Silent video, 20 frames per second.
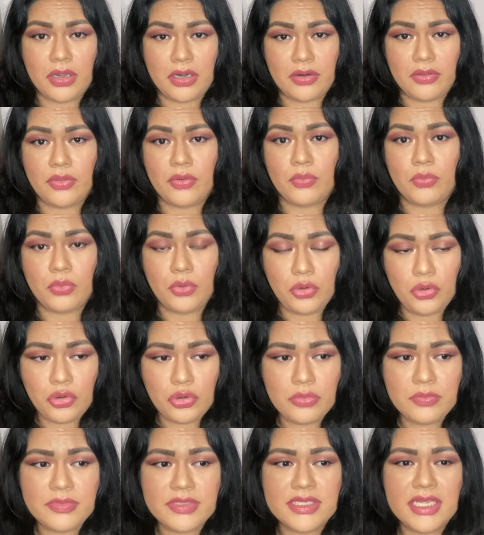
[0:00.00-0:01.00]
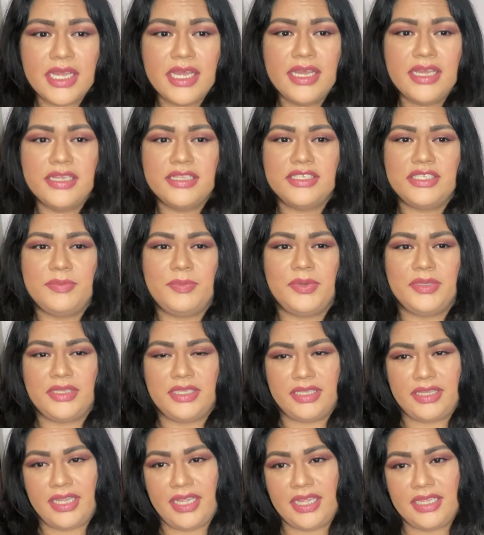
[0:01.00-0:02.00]
of the rooms to put
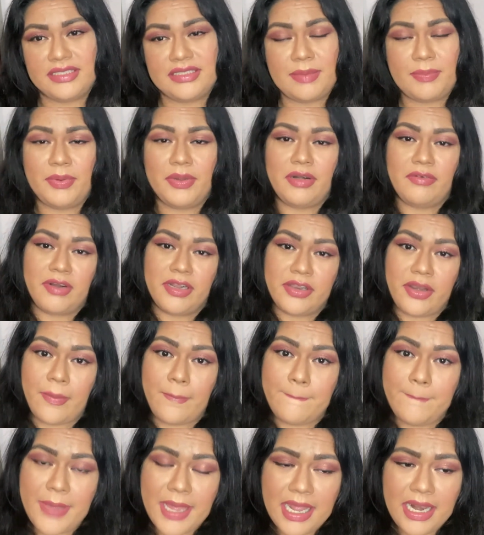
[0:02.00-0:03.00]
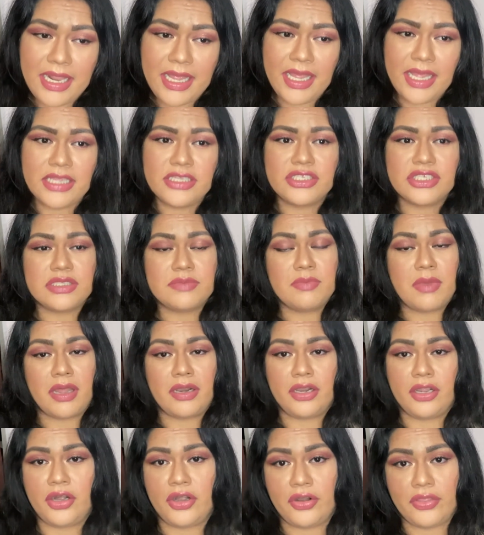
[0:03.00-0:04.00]
the things they put around your belly and just
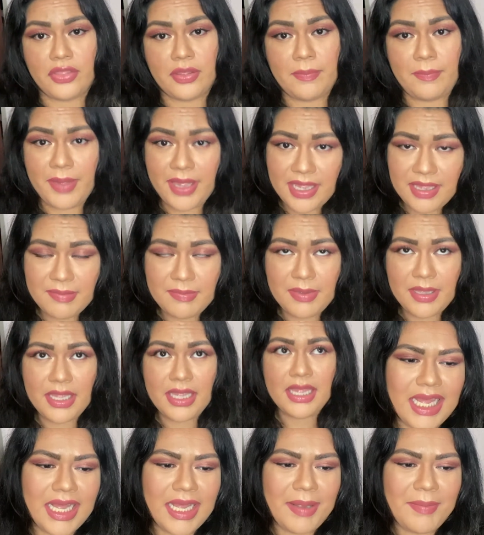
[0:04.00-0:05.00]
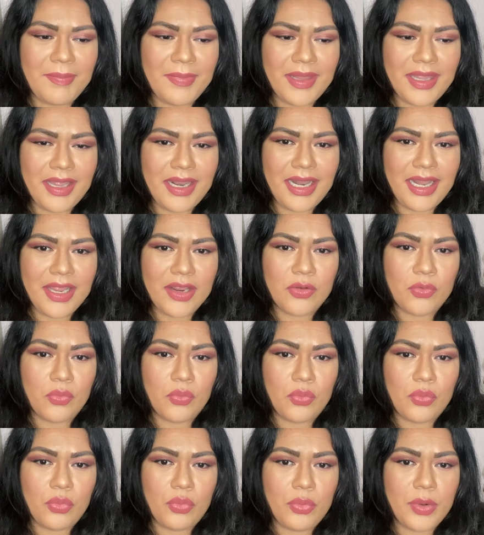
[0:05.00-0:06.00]
monitor the baby. I'm not like
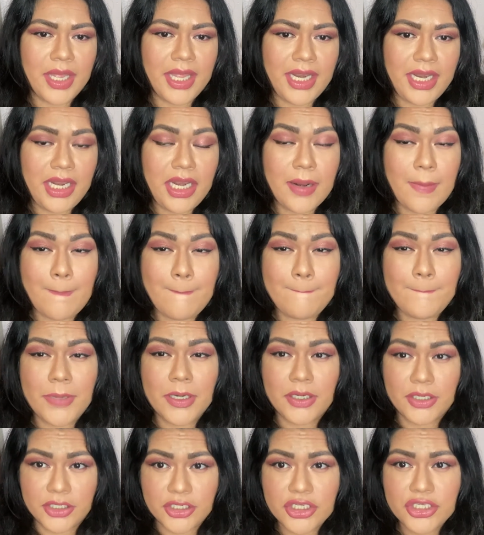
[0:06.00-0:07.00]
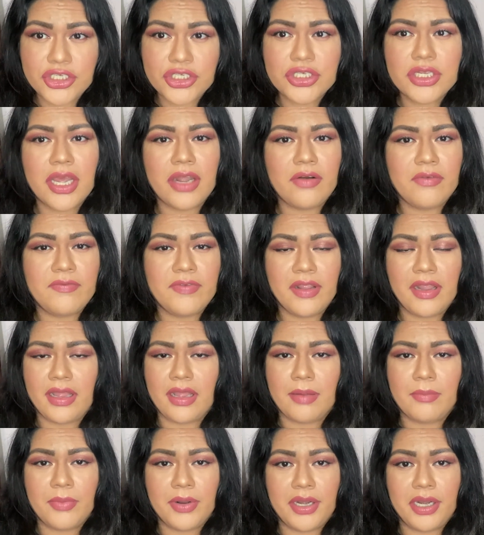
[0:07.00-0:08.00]
ready to push. I don't feel
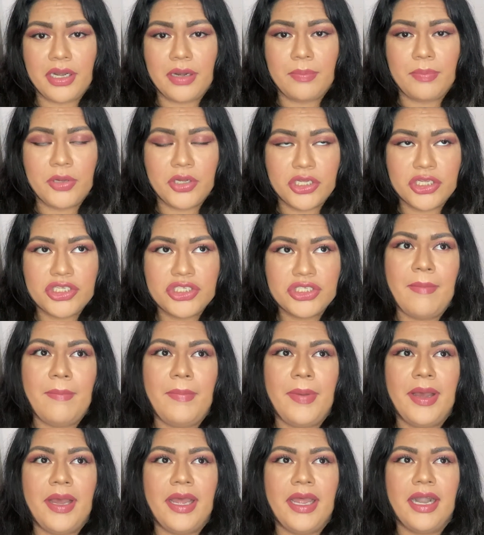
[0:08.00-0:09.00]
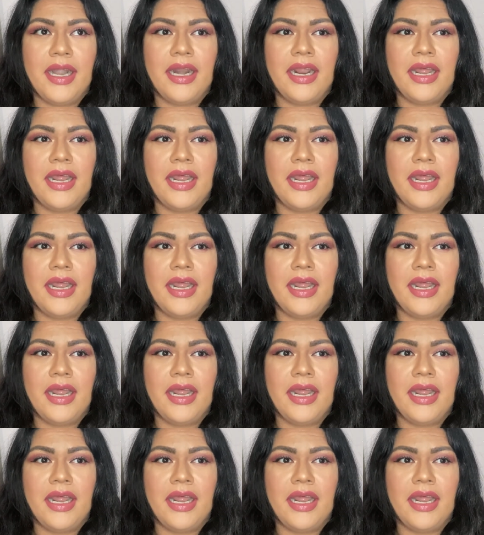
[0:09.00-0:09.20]
like I'm ready to push, but